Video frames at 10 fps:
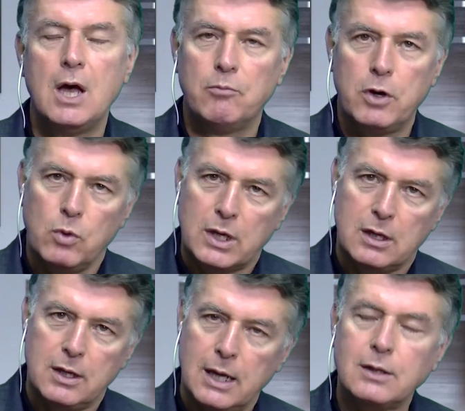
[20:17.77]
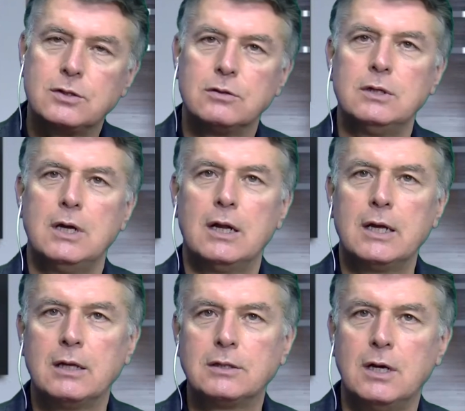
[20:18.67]
but we connect to nearly
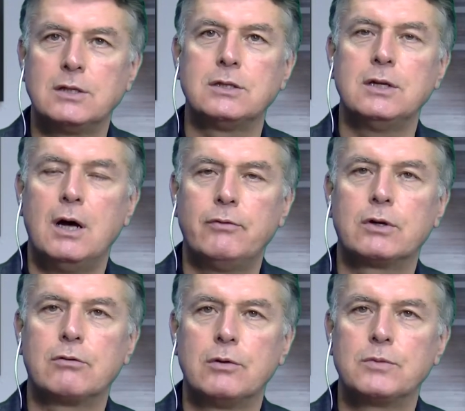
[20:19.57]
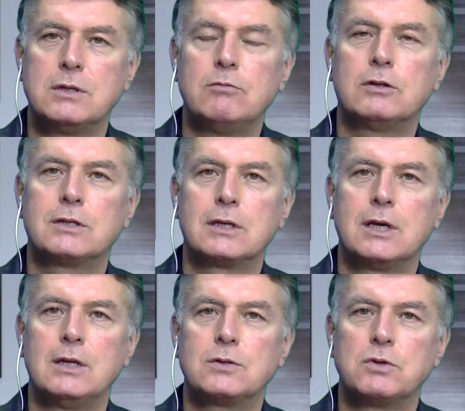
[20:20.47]
a dozen other groups in Milton Keynes,